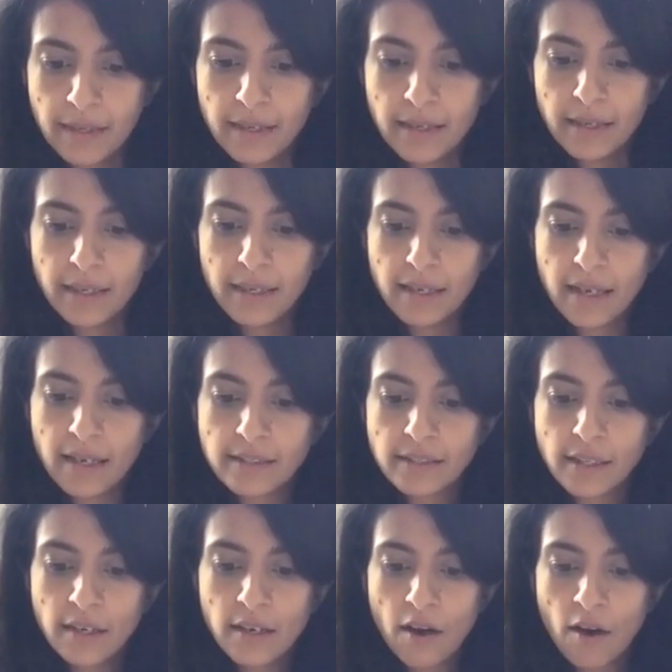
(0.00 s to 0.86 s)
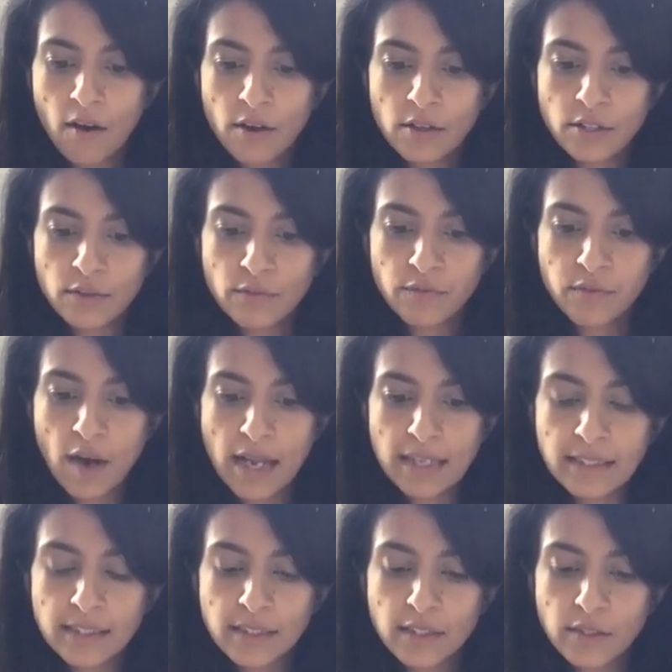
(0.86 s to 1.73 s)
It had a large
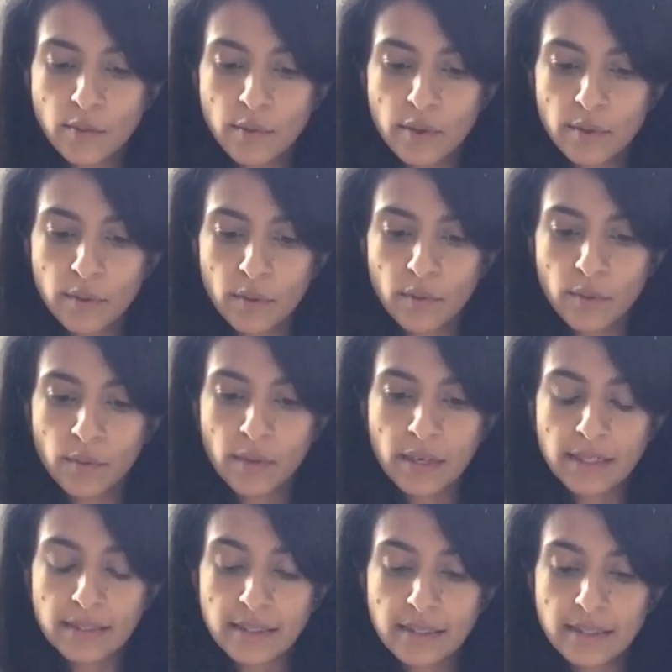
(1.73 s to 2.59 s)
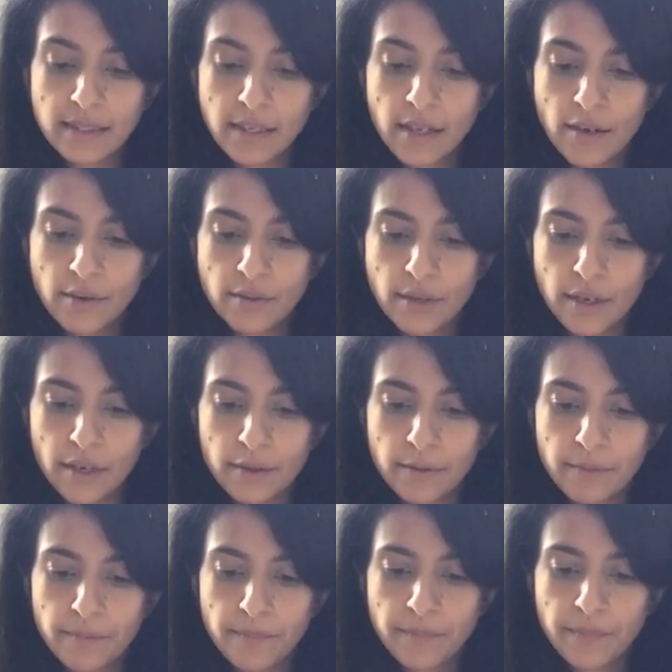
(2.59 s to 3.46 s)
red squirrel as its
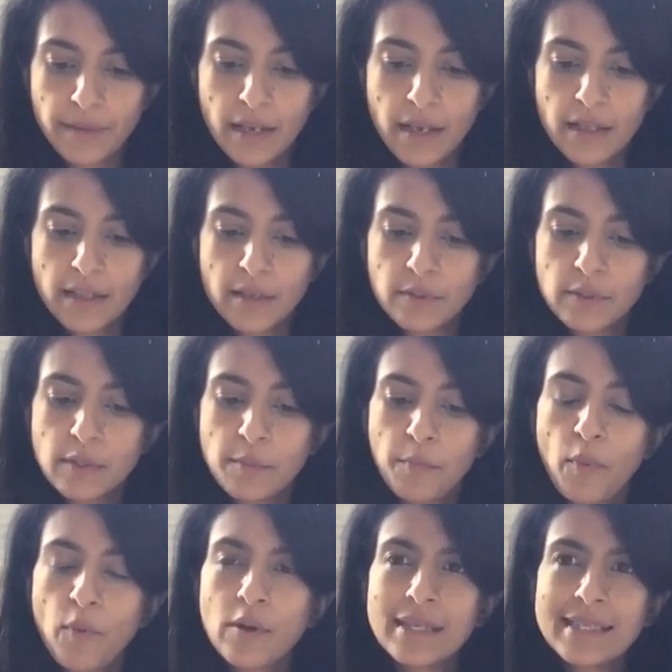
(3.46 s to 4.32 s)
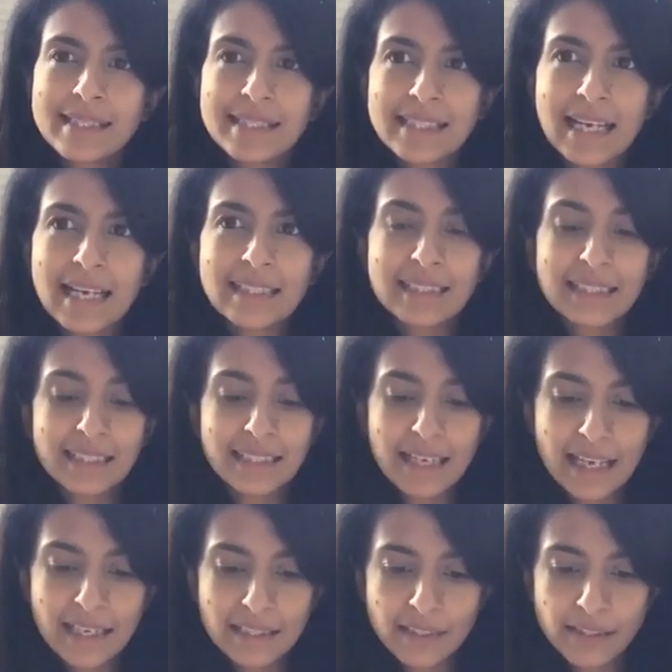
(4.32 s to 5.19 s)
logo. There was a boy standing
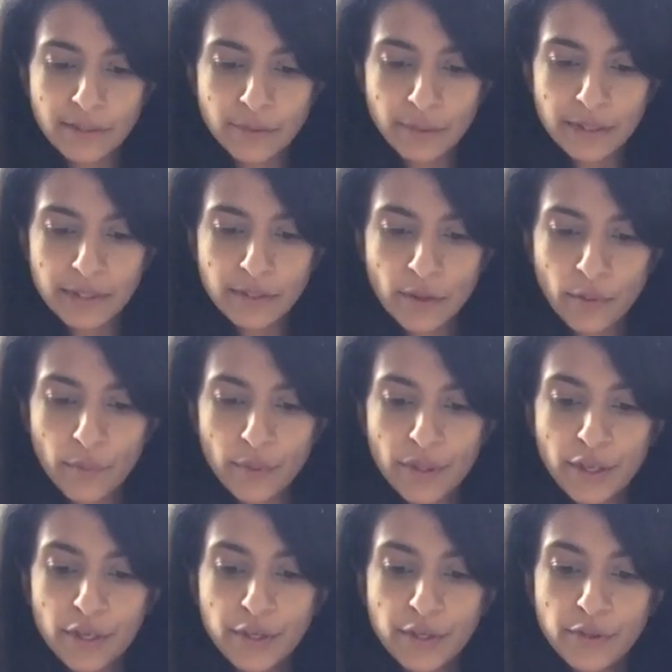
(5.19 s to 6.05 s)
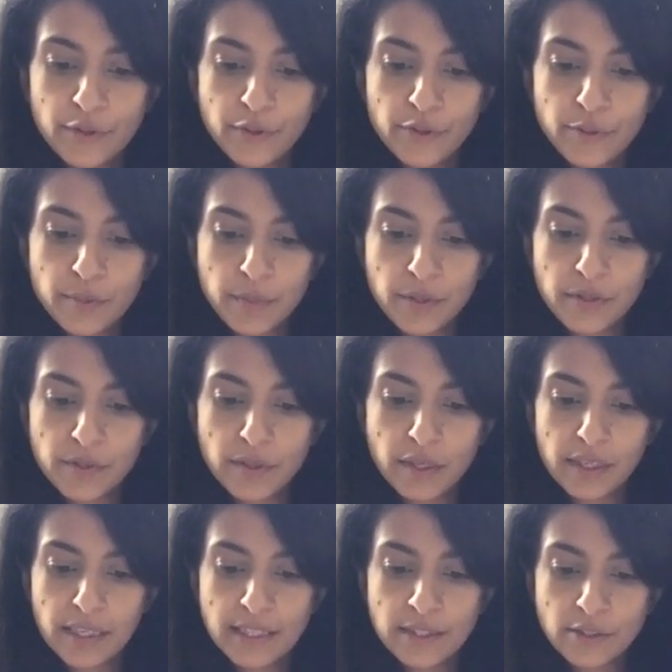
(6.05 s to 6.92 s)
next to it with a huge
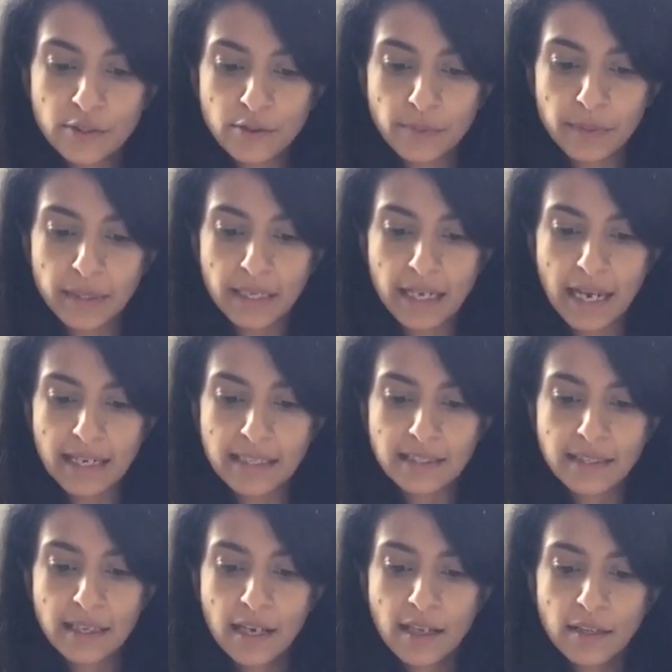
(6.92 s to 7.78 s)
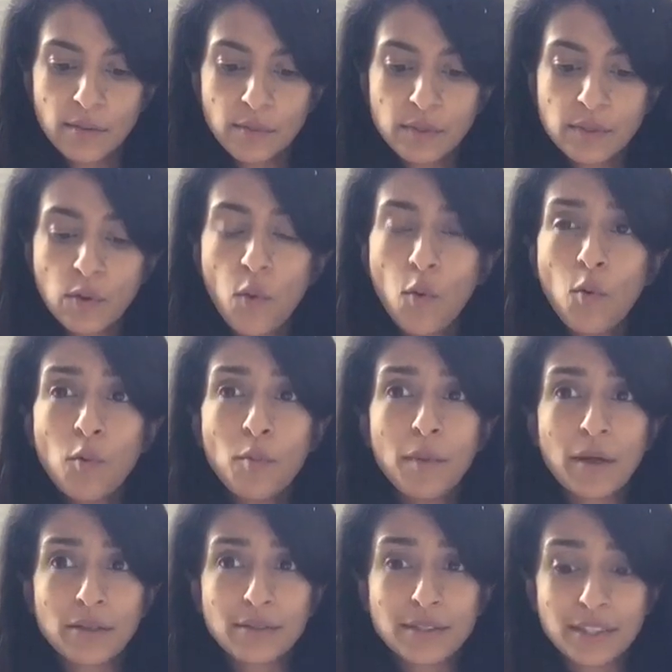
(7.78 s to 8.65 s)
musical instrument case that was
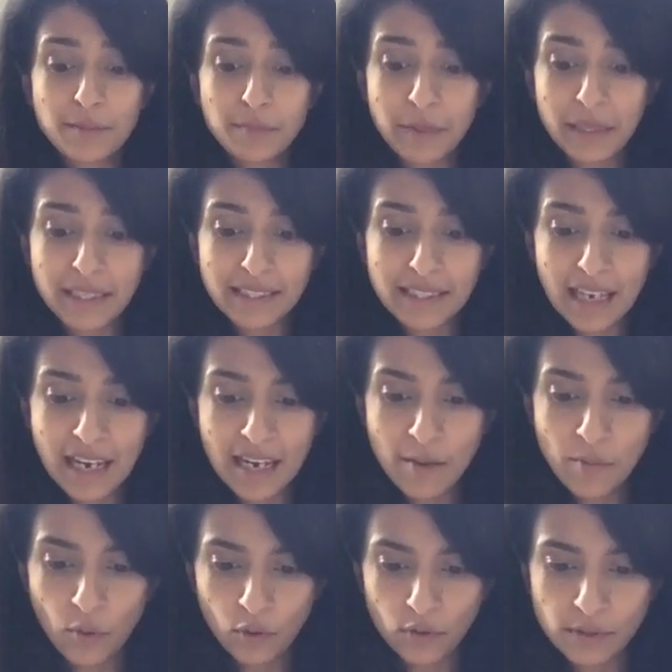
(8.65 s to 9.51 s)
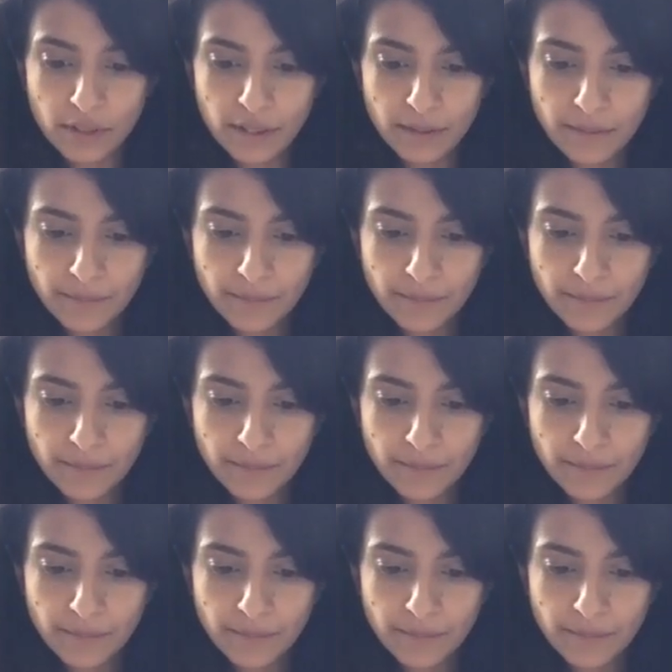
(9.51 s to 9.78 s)
almost as big as he was.